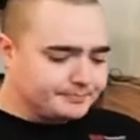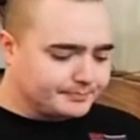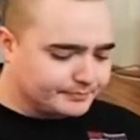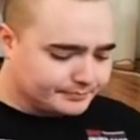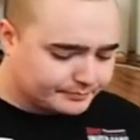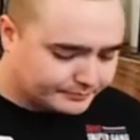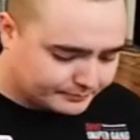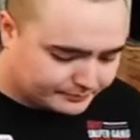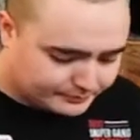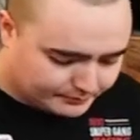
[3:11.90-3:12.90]

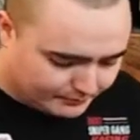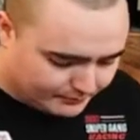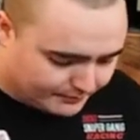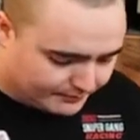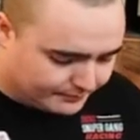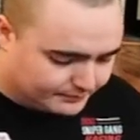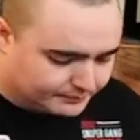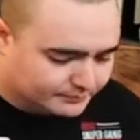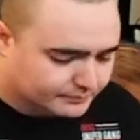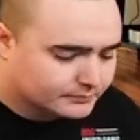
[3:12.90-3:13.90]

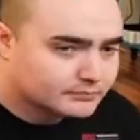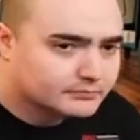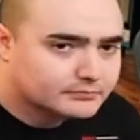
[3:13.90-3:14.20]
This person isn't speaking.